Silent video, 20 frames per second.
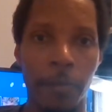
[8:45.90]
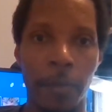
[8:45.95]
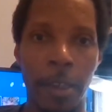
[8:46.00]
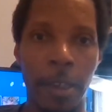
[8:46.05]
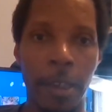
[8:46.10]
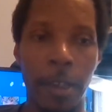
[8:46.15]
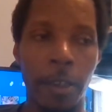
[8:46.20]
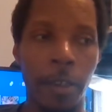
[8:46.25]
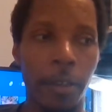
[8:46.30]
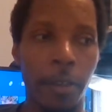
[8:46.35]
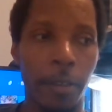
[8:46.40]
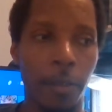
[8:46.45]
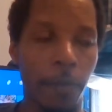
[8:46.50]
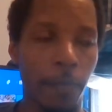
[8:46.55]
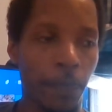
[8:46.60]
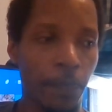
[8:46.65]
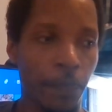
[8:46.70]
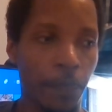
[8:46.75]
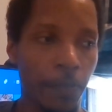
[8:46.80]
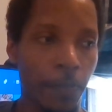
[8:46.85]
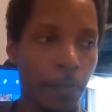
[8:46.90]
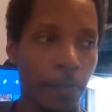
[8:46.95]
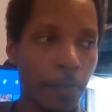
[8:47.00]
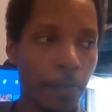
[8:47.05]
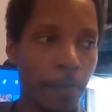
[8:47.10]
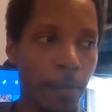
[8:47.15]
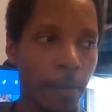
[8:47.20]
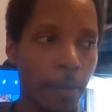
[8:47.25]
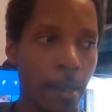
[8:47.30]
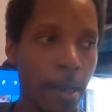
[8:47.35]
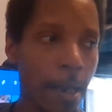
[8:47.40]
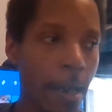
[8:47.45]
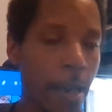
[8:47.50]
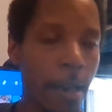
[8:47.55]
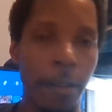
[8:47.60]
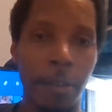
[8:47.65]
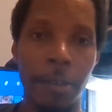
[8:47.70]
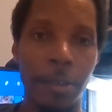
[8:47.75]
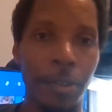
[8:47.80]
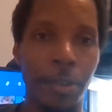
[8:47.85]
Like,
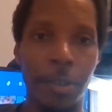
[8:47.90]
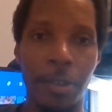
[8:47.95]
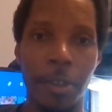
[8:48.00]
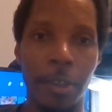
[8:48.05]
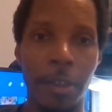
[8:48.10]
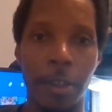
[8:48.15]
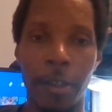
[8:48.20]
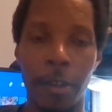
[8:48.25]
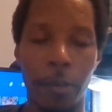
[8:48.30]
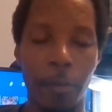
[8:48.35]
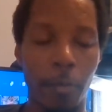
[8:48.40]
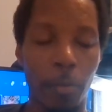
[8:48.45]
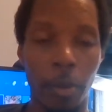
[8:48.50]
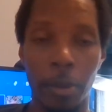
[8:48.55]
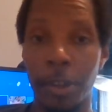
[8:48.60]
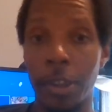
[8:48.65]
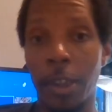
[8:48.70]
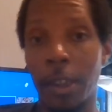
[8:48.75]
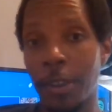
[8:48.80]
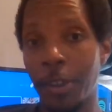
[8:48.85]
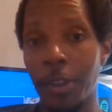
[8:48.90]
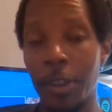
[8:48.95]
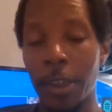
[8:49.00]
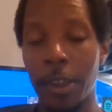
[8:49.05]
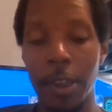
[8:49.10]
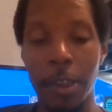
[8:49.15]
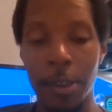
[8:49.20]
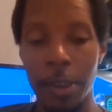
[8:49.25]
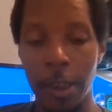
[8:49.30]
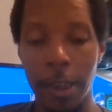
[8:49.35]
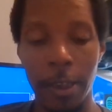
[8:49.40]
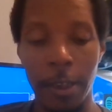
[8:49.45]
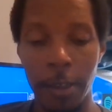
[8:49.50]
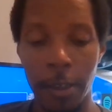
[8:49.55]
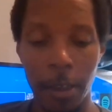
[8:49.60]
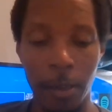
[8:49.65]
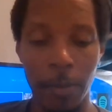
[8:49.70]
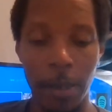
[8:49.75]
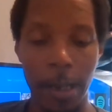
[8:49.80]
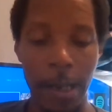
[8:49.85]
Harris, you know, well, she doesn't sit there and say
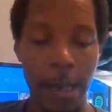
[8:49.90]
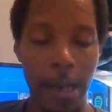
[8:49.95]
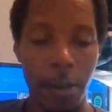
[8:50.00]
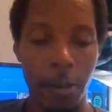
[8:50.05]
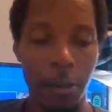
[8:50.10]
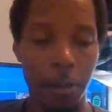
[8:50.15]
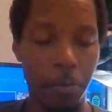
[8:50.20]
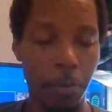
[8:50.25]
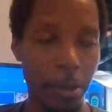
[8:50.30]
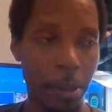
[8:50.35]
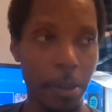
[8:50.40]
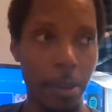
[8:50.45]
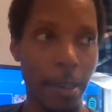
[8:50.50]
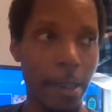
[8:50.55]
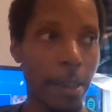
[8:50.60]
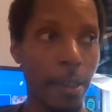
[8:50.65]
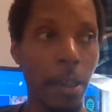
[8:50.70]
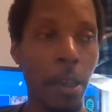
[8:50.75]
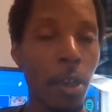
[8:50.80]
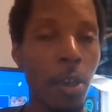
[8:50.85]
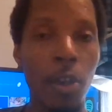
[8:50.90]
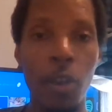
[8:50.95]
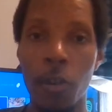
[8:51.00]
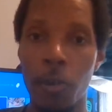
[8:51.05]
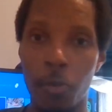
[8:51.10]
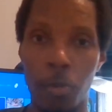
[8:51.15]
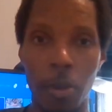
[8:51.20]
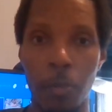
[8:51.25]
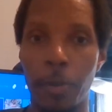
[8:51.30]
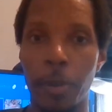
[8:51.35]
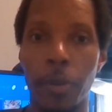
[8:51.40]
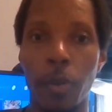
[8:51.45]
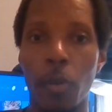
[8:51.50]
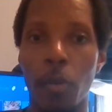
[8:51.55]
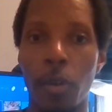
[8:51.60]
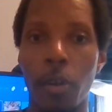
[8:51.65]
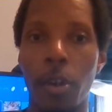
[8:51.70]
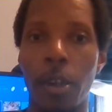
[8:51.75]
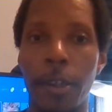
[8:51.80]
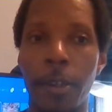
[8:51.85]
anything about Harris, but she's like, Trip is
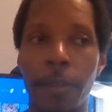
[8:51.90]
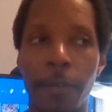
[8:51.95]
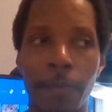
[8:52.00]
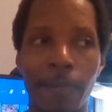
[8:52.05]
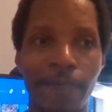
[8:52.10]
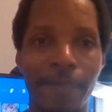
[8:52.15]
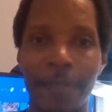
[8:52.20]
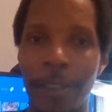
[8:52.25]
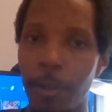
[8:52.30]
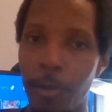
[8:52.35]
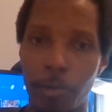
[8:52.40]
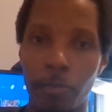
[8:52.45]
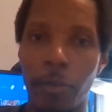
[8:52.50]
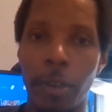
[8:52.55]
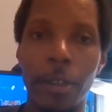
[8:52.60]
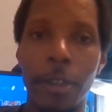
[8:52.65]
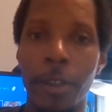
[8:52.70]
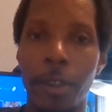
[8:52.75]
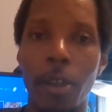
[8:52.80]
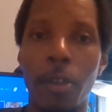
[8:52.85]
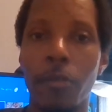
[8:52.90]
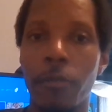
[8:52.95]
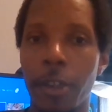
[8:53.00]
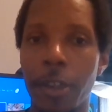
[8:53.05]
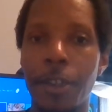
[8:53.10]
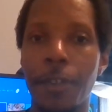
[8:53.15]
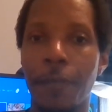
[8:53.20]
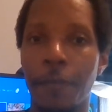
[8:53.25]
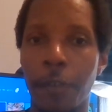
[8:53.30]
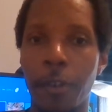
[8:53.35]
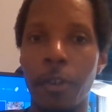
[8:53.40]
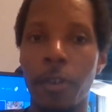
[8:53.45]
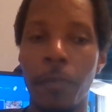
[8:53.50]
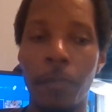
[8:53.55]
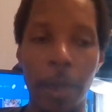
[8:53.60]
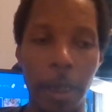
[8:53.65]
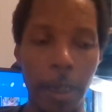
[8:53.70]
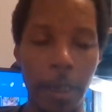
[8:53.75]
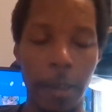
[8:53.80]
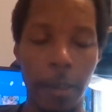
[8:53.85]
gone. There's really no reason for you to
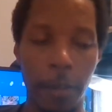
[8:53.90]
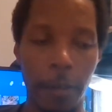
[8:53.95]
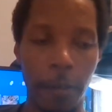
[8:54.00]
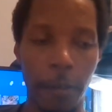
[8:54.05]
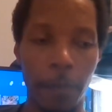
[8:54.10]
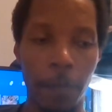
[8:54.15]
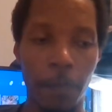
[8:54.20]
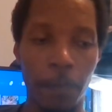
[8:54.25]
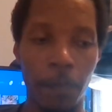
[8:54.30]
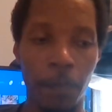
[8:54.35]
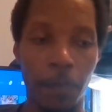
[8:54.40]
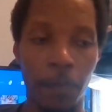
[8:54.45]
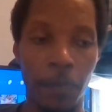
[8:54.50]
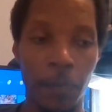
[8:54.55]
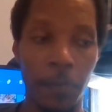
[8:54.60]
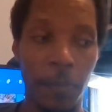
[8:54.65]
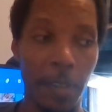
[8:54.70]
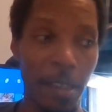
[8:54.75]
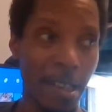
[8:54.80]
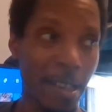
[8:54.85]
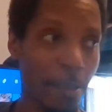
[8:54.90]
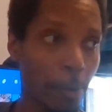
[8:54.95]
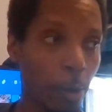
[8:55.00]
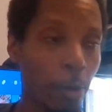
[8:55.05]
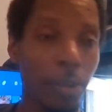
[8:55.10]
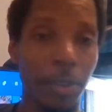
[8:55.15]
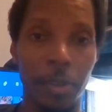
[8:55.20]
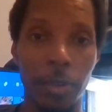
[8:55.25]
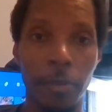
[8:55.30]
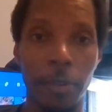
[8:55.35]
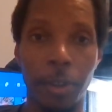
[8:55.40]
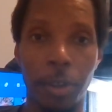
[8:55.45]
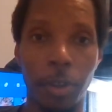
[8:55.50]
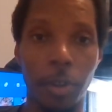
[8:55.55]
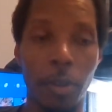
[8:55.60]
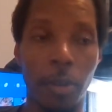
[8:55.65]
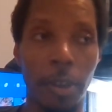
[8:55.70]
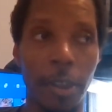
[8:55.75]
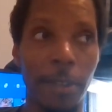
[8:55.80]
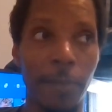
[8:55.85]
be here. And long story
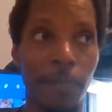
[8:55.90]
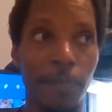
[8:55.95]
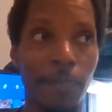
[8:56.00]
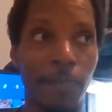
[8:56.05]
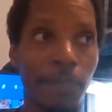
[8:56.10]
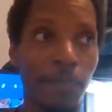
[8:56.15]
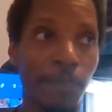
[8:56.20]
short,